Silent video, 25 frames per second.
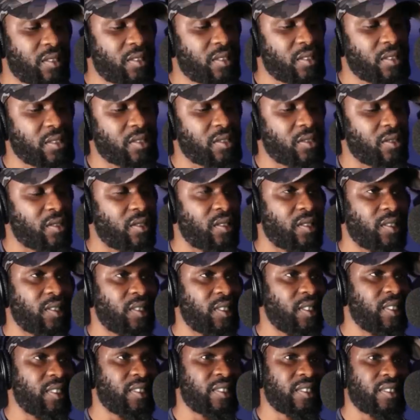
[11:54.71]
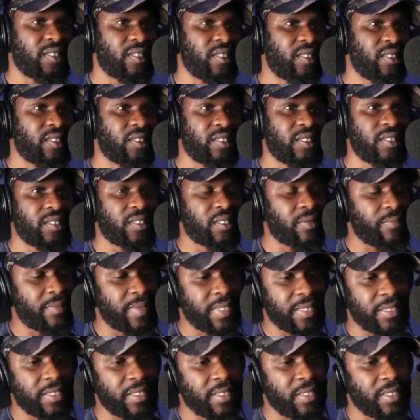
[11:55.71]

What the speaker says: Oh God, it's a mad